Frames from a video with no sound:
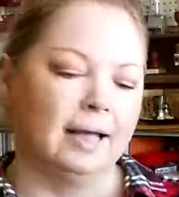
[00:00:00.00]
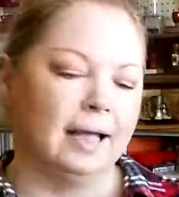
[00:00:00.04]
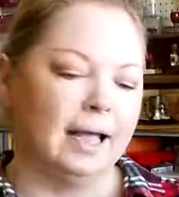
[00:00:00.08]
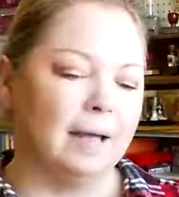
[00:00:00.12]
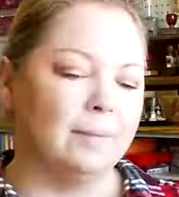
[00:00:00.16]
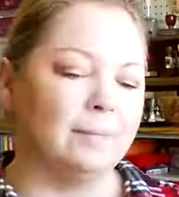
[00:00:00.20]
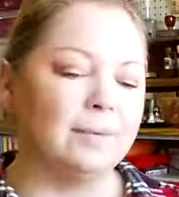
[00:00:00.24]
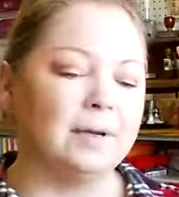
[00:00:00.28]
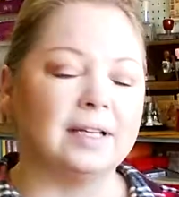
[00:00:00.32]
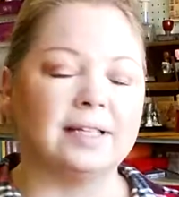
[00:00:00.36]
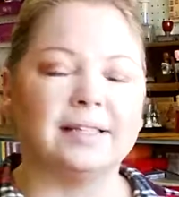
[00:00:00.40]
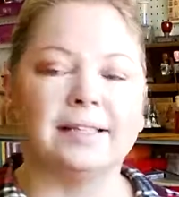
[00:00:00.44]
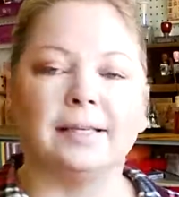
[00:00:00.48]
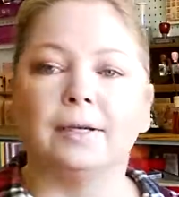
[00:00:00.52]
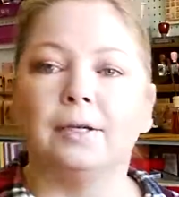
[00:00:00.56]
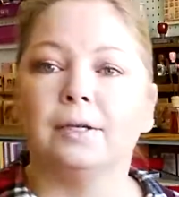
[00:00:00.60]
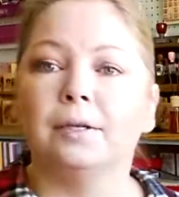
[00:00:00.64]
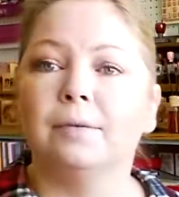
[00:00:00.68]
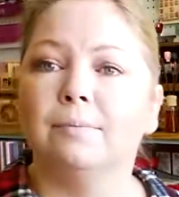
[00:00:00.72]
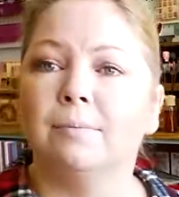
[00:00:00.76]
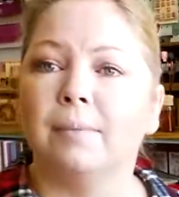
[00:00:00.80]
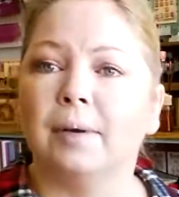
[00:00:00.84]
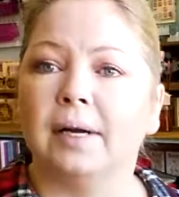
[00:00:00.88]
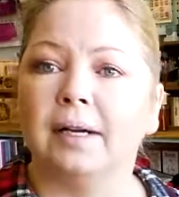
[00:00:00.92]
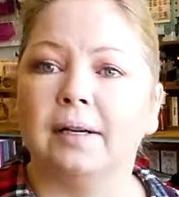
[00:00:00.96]
And because I
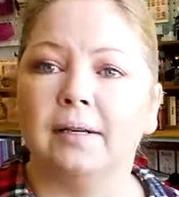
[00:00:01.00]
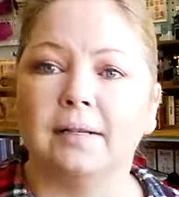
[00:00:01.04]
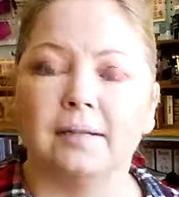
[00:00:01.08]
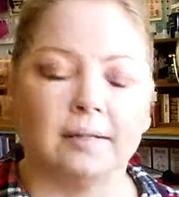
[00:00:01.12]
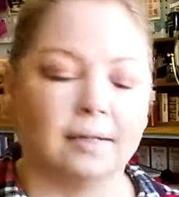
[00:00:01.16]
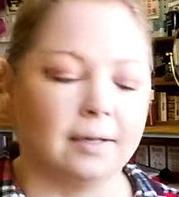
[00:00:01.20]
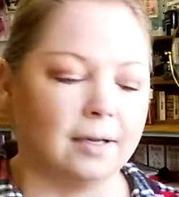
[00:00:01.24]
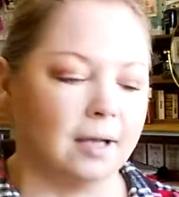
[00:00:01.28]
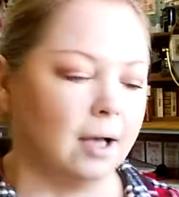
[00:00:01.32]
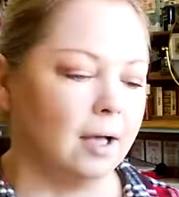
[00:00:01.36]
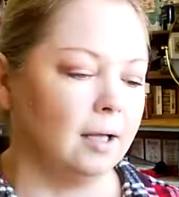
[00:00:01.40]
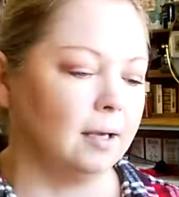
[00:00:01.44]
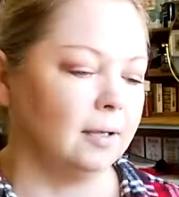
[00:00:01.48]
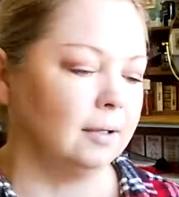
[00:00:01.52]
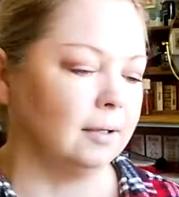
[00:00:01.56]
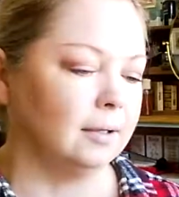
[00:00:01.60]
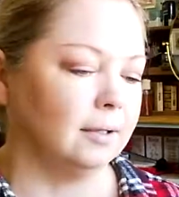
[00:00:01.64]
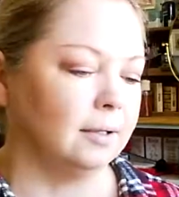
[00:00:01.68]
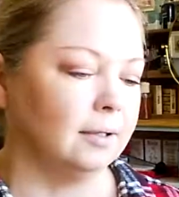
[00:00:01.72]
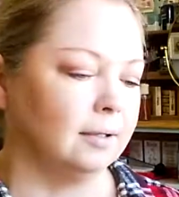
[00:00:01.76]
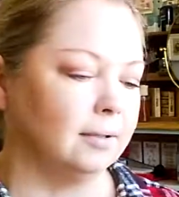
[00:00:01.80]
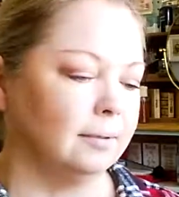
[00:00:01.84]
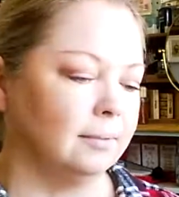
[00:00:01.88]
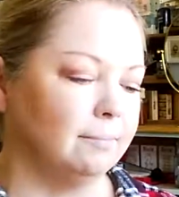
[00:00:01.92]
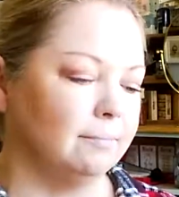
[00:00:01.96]
couldn't bear to
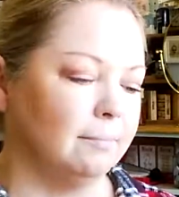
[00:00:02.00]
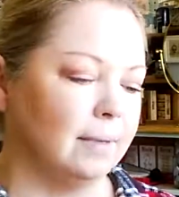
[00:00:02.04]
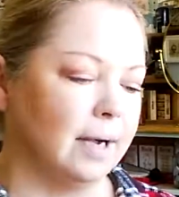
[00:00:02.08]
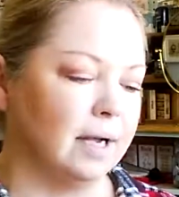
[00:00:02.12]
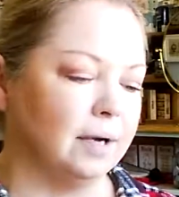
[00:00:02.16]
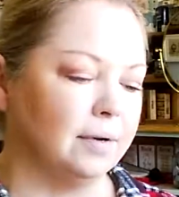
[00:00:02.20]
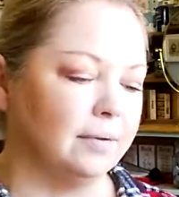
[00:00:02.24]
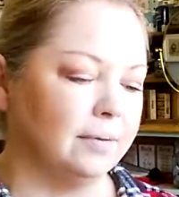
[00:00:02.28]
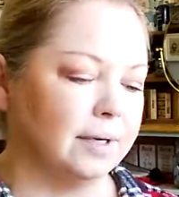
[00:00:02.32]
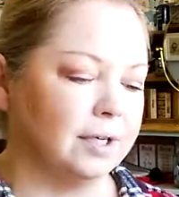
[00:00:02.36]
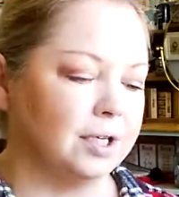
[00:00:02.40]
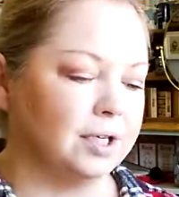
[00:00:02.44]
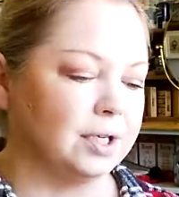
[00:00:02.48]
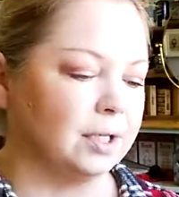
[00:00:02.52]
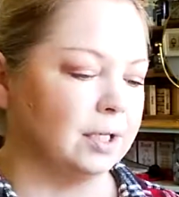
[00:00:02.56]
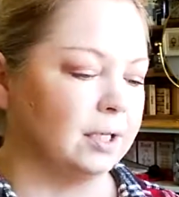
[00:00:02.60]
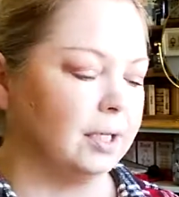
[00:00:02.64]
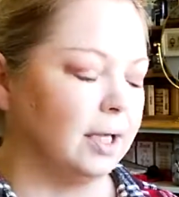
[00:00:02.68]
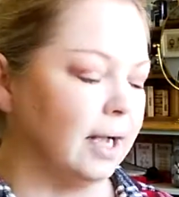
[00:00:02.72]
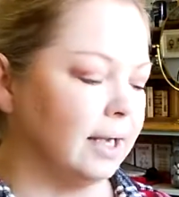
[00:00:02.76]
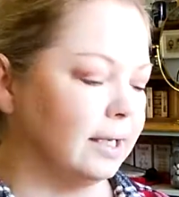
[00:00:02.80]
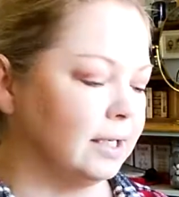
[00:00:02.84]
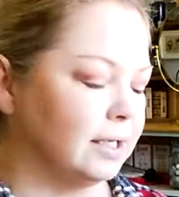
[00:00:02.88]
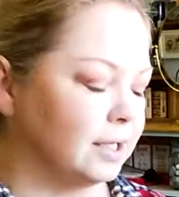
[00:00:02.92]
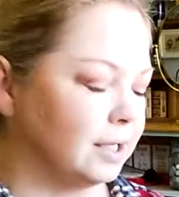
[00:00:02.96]
color my original,
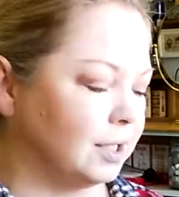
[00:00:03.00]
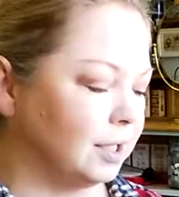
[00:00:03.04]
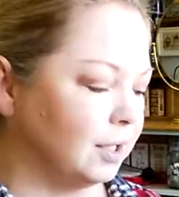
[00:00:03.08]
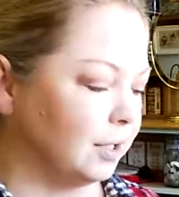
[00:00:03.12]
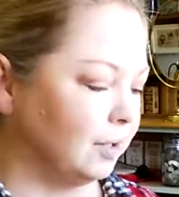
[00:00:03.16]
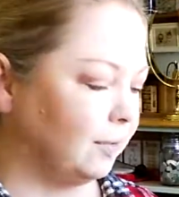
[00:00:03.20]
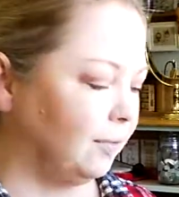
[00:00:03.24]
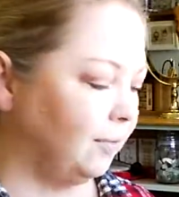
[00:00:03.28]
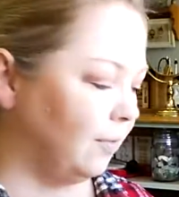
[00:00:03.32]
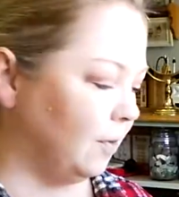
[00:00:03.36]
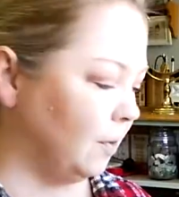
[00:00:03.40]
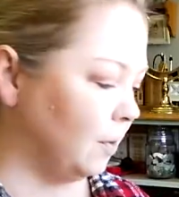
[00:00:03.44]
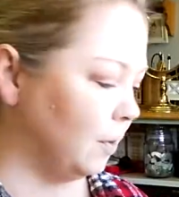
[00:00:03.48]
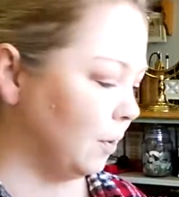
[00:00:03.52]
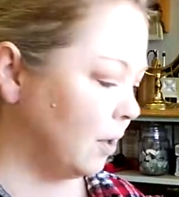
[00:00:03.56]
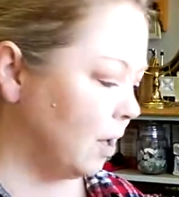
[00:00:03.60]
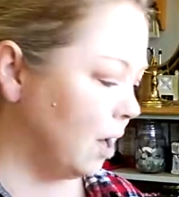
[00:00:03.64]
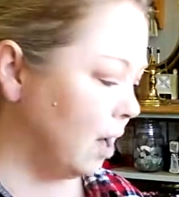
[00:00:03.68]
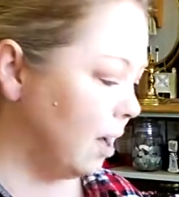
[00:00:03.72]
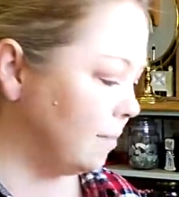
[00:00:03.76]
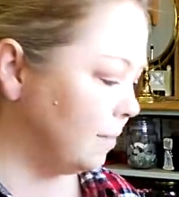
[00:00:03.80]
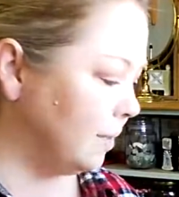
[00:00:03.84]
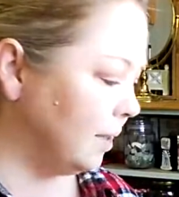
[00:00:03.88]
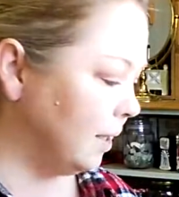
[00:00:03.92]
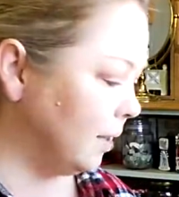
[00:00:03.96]
I just took a
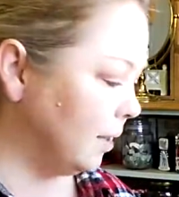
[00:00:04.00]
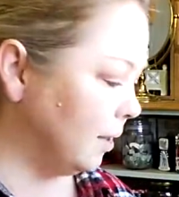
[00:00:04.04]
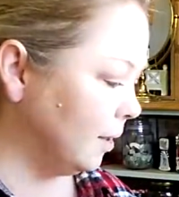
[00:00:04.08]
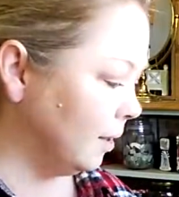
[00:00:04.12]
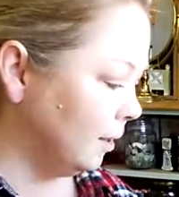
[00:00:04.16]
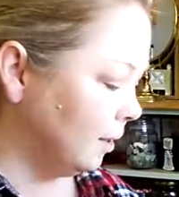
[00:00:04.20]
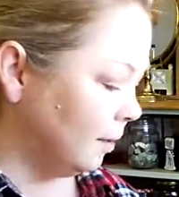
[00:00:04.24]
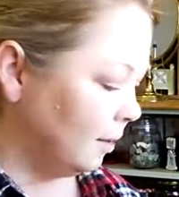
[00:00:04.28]
photocopy